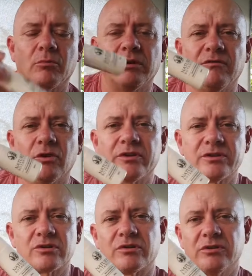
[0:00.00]
When you've got
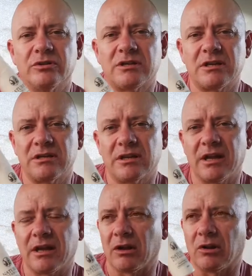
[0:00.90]
this on, you tend to
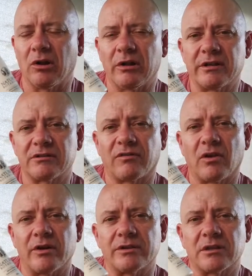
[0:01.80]
get a lot less
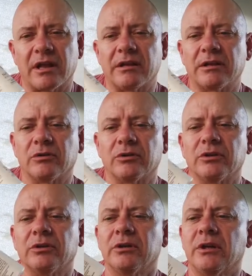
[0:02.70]
flies landing on
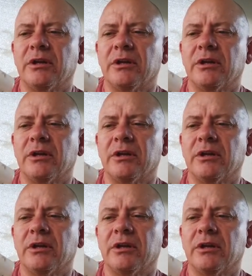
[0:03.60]
you.